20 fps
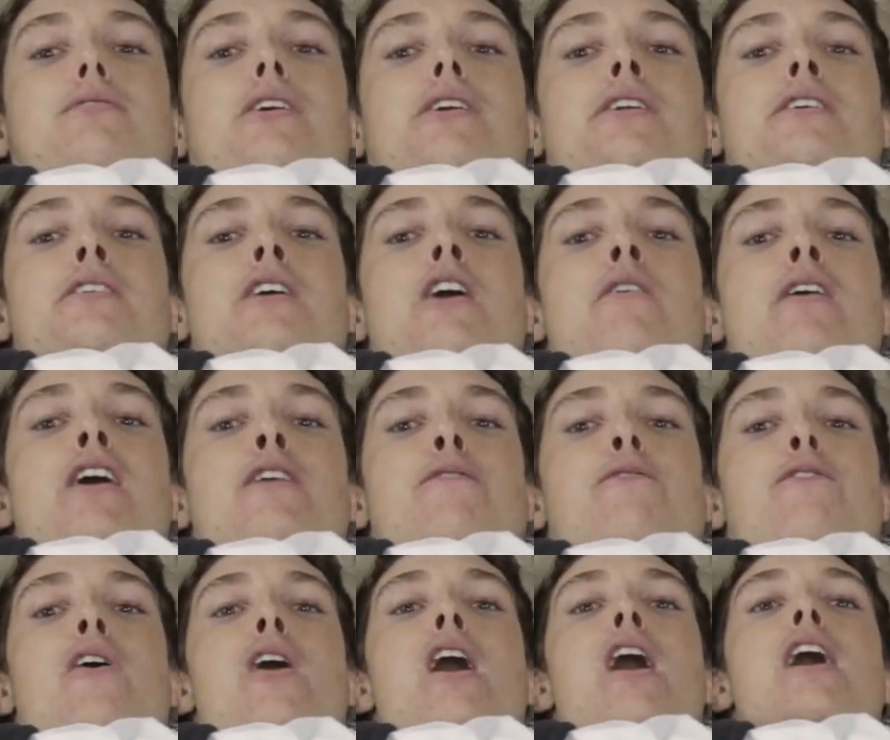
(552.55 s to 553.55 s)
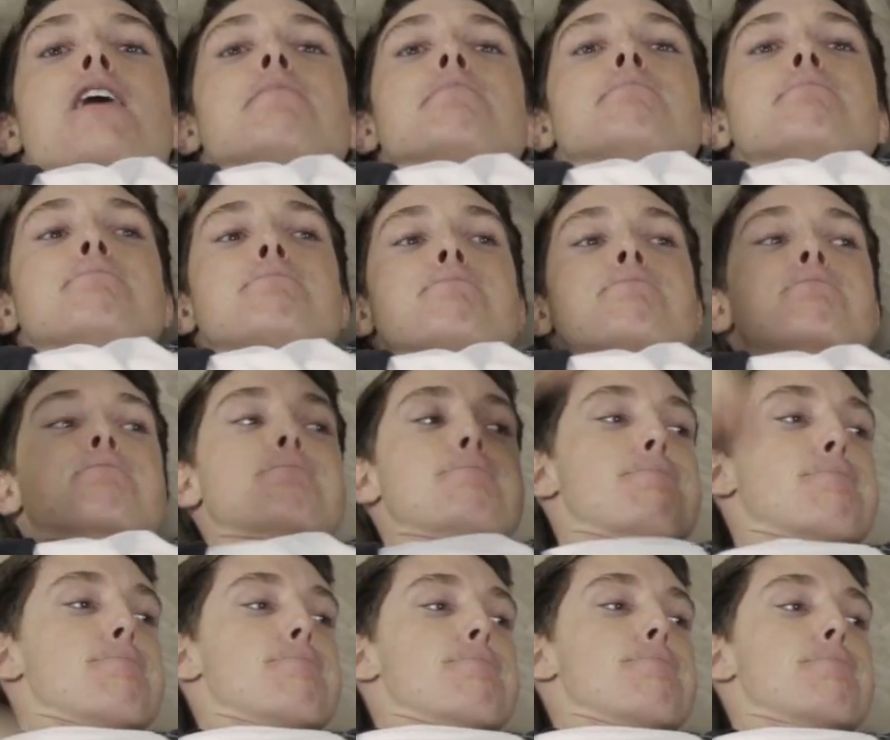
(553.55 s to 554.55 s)
I didn't go out of frame.
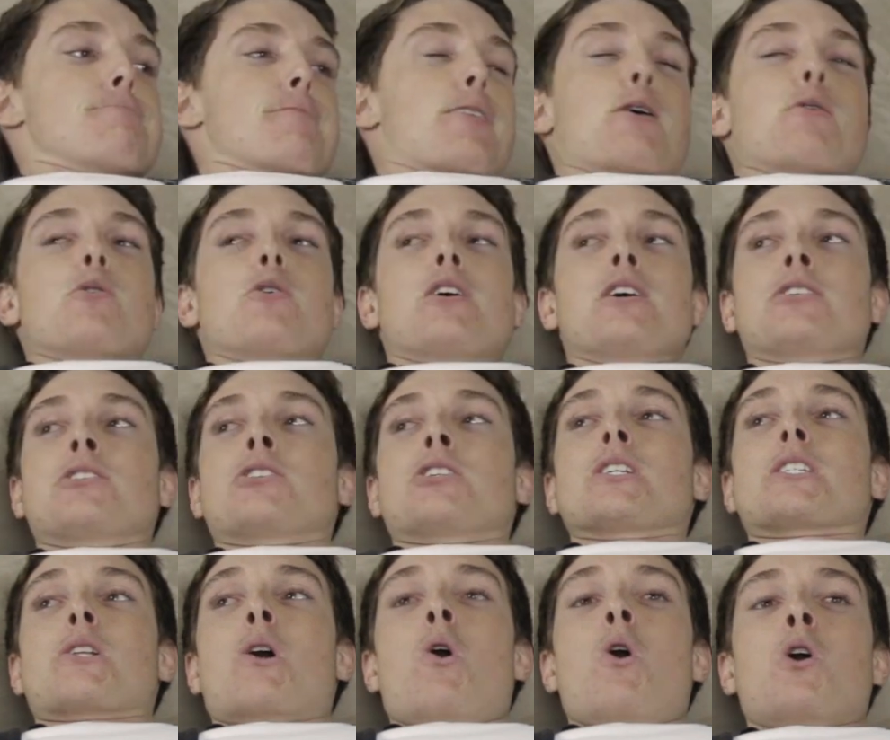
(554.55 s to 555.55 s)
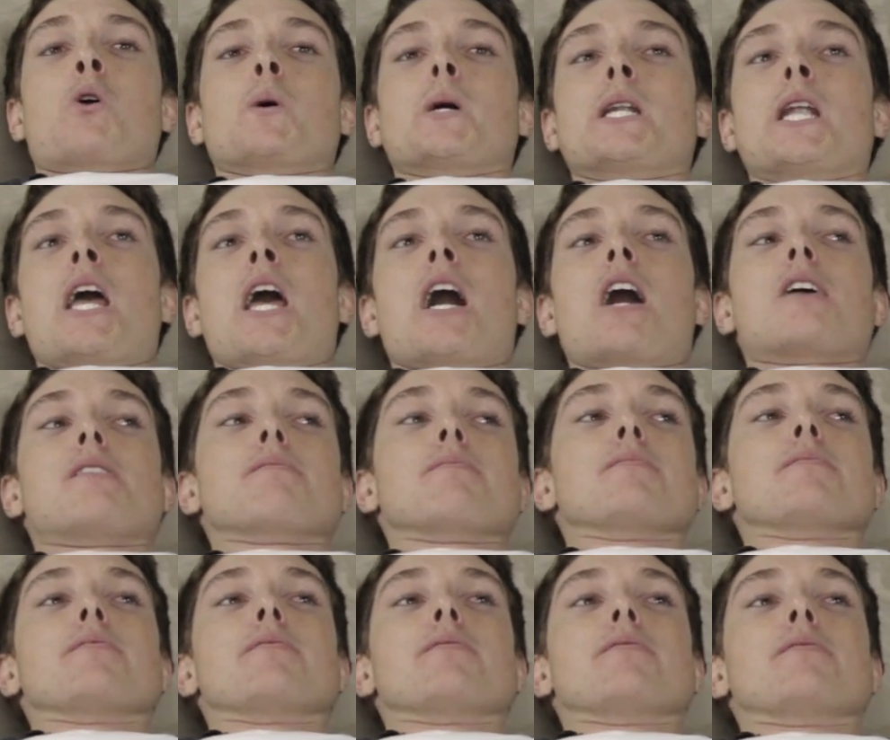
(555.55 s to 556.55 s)
Well, this is just awkward now.
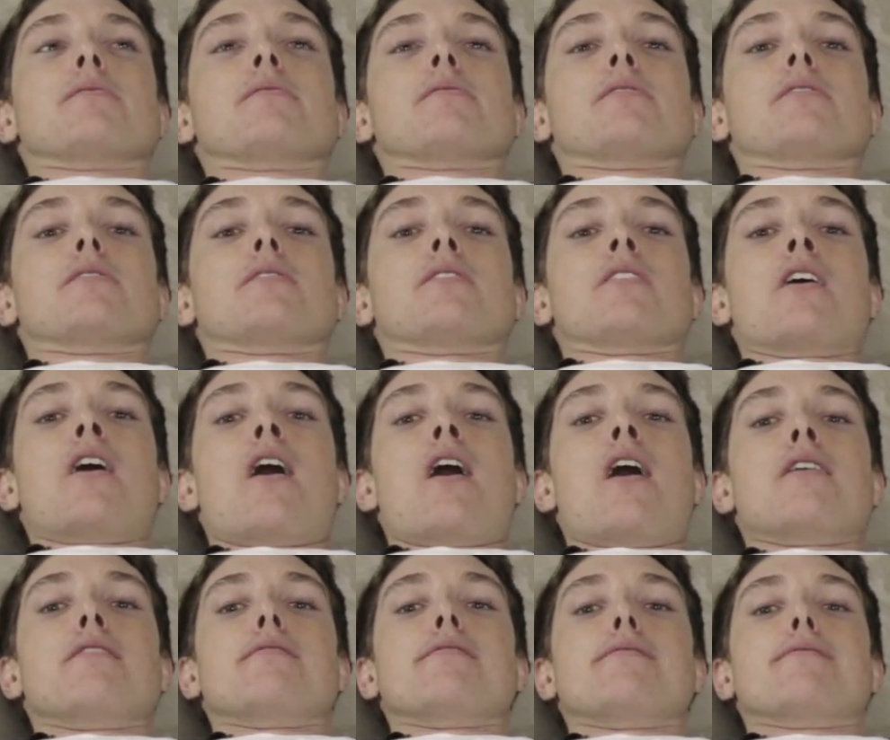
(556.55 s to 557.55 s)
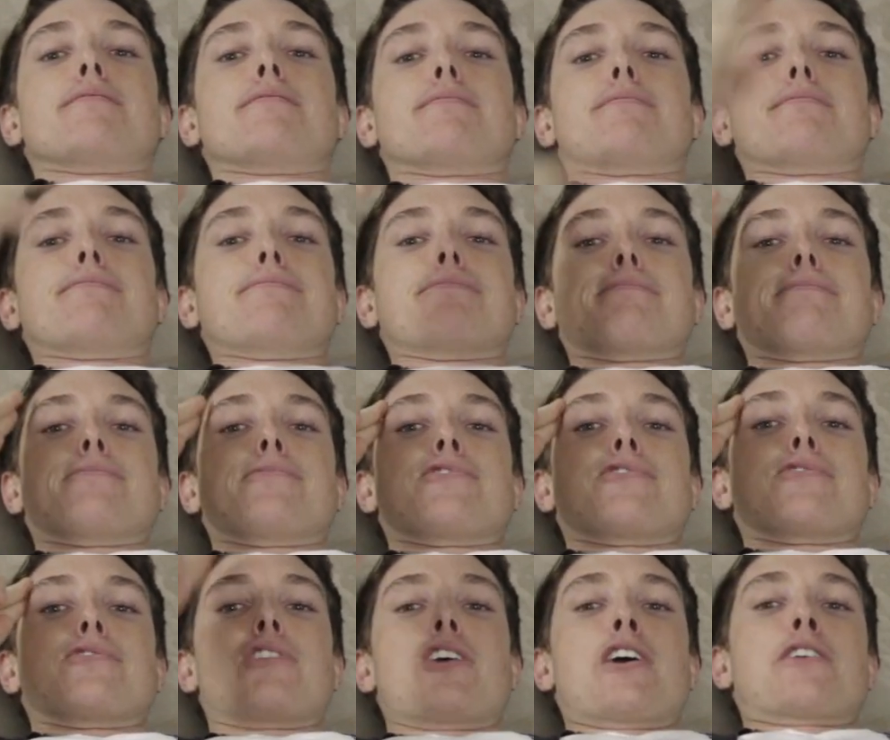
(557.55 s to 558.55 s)
All right.
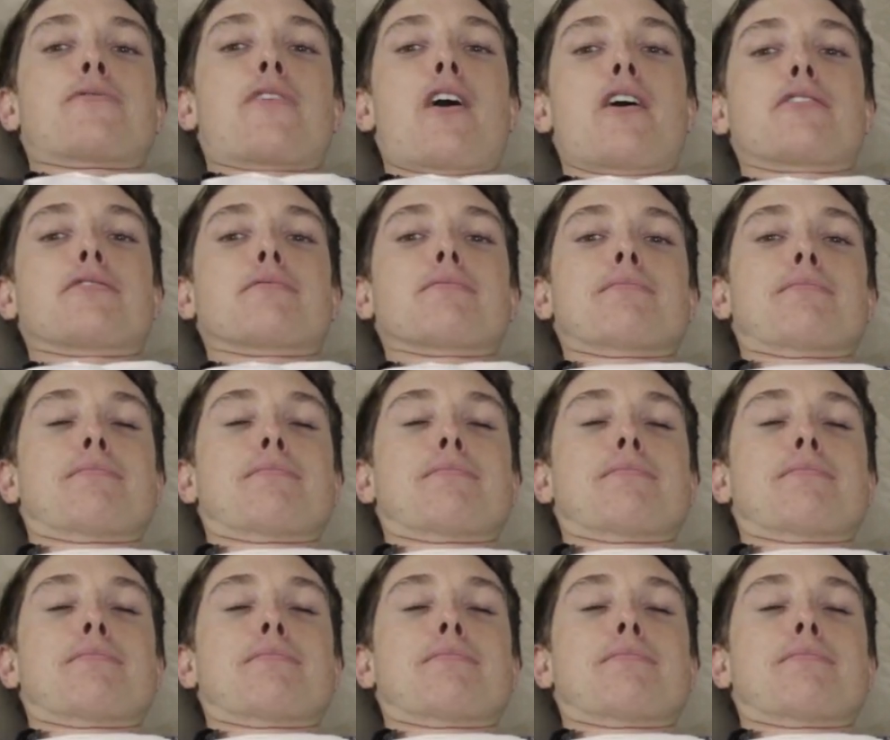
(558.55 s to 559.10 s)
Cheers, fellas.